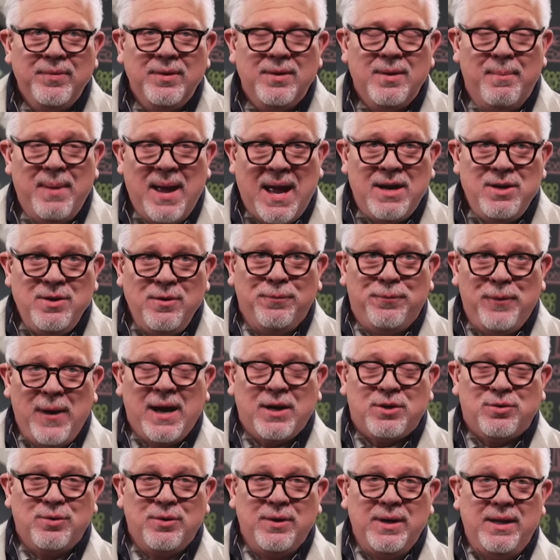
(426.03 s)
The
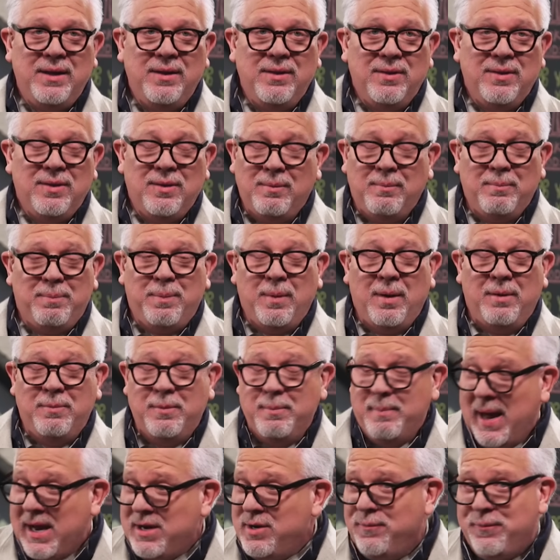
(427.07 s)

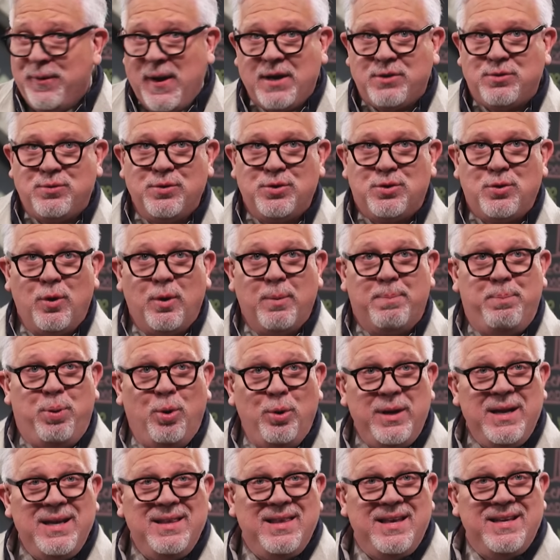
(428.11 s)
manufacturers who are
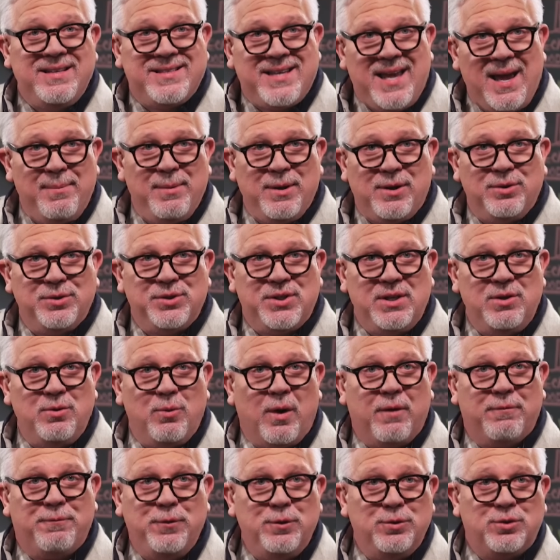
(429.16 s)
putting these chemicals into
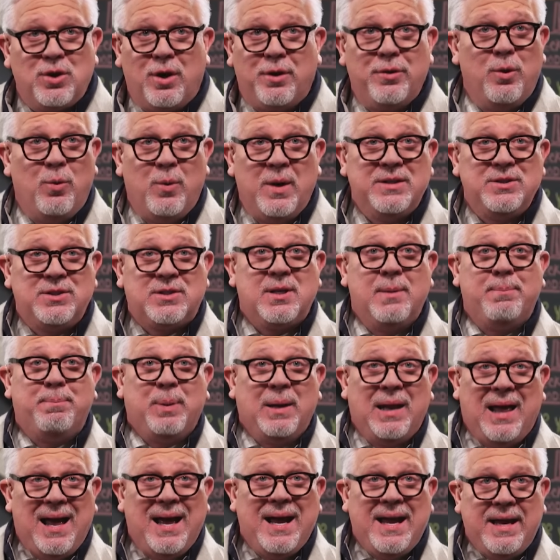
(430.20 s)
our foods are the ones
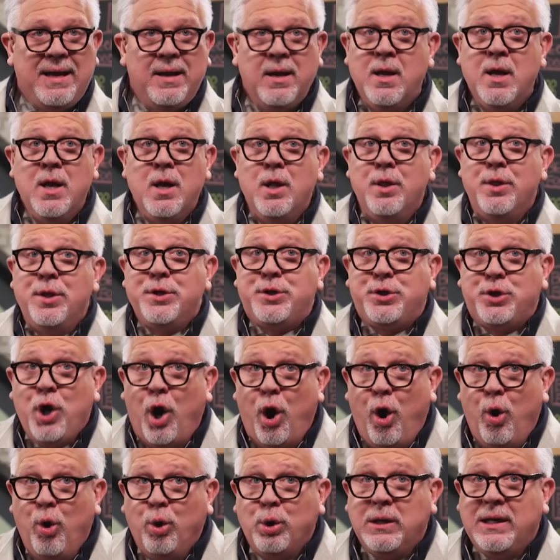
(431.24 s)
supplying the
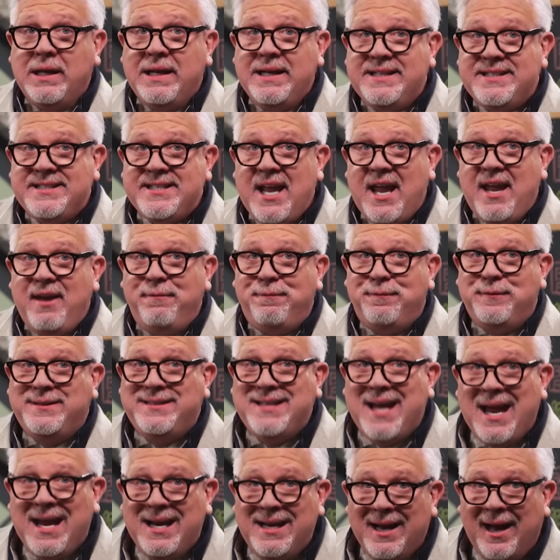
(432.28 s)
totally safe
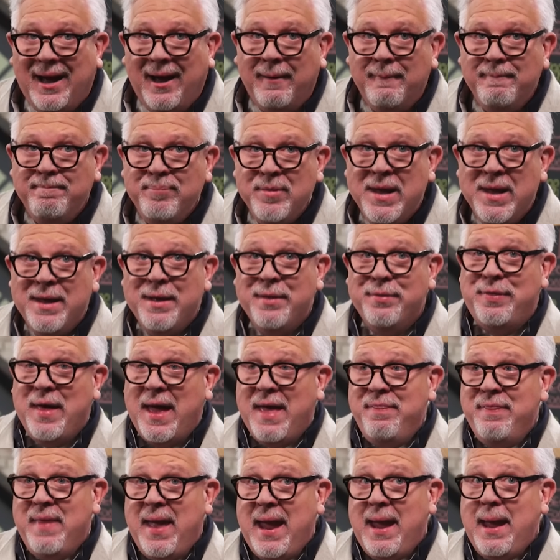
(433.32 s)
data.
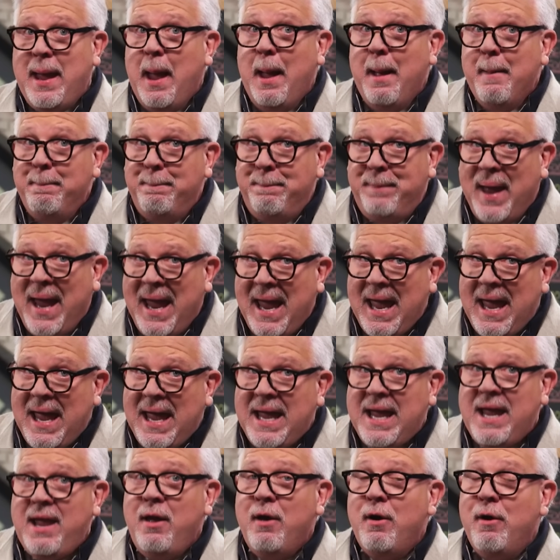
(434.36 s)
Then they
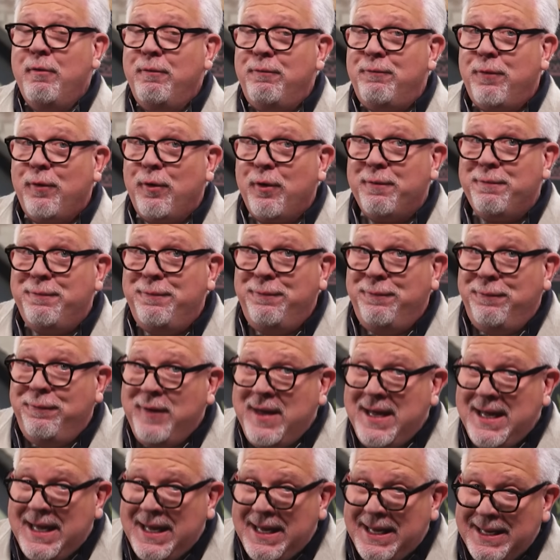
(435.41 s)
pay for
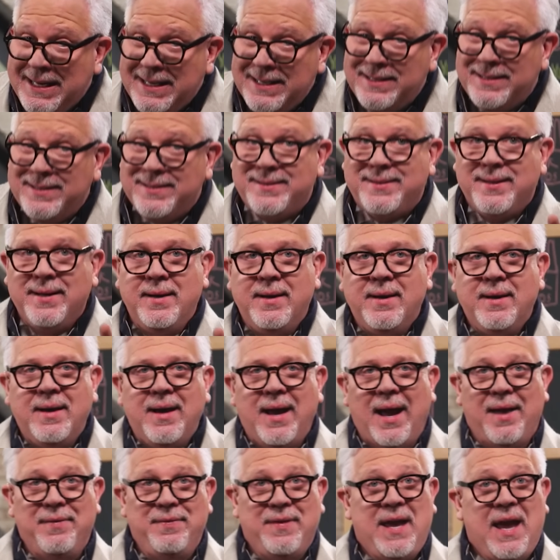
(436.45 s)
fees.
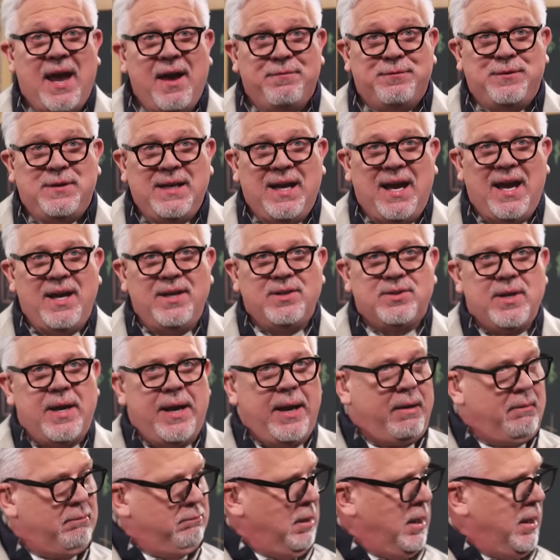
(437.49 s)
And the FDA is
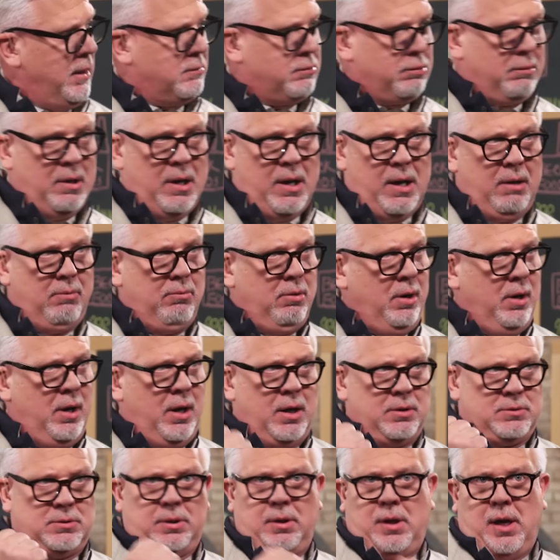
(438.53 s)
like, that's right,
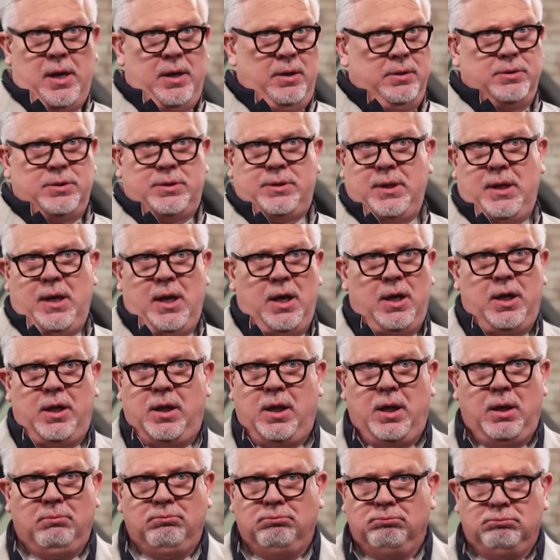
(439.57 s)
I didn't see
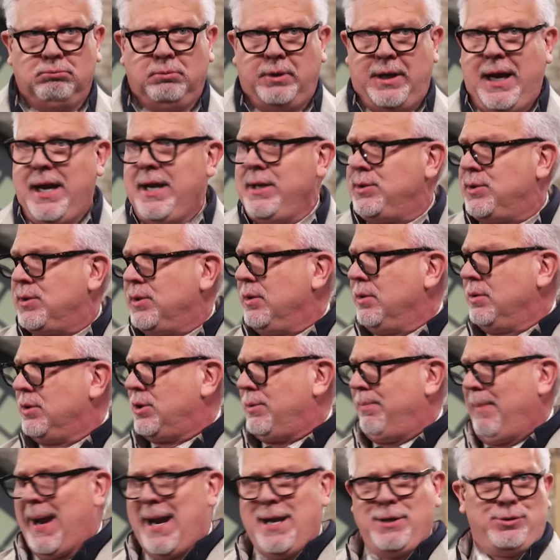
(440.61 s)
anything. Cancer,
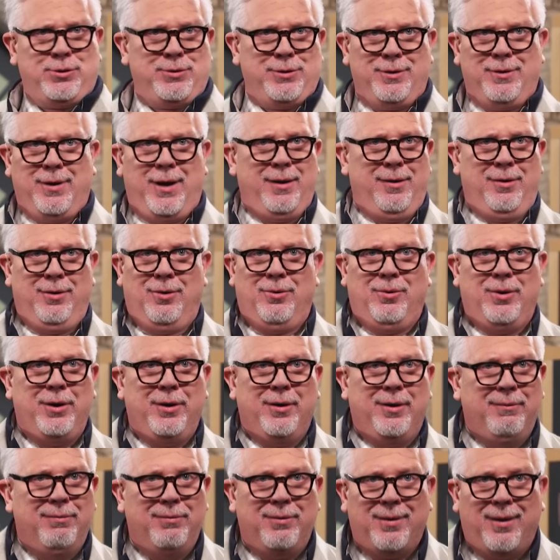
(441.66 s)
schmancer, I don't know what
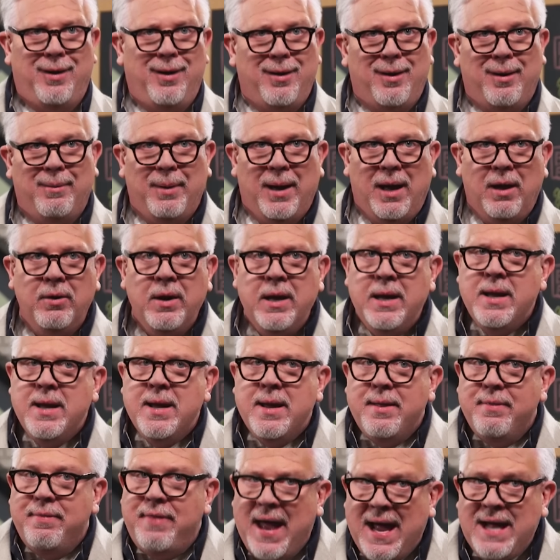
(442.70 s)
you're even talking about.
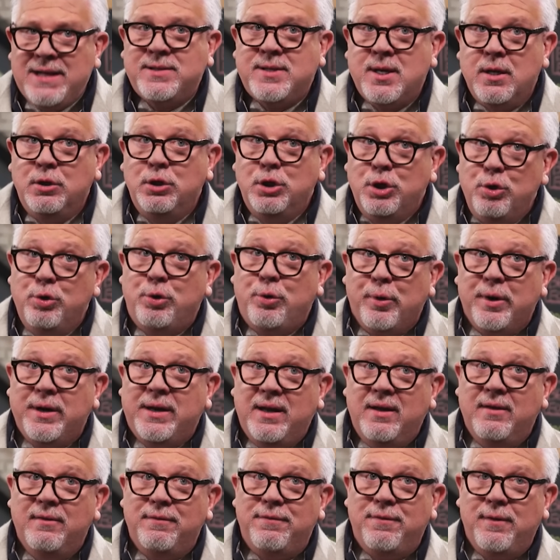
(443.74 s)
That's a
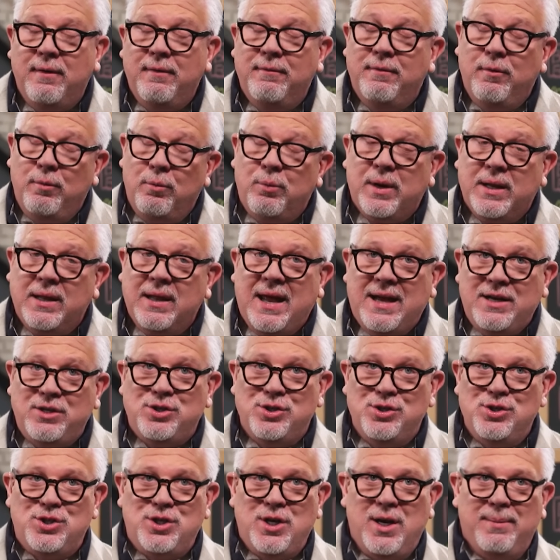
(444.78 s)
lucrative
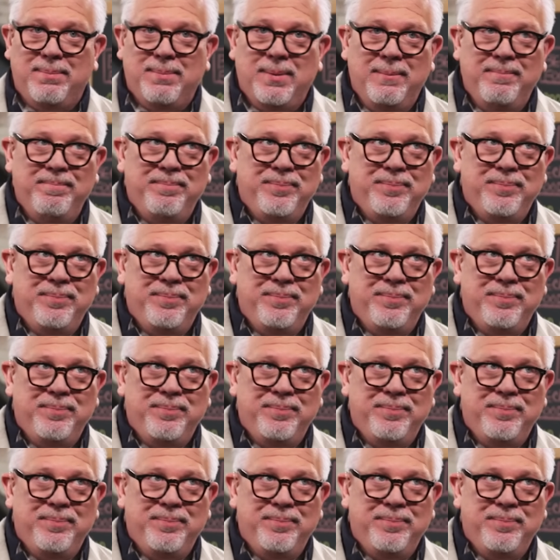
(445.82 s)
relationship.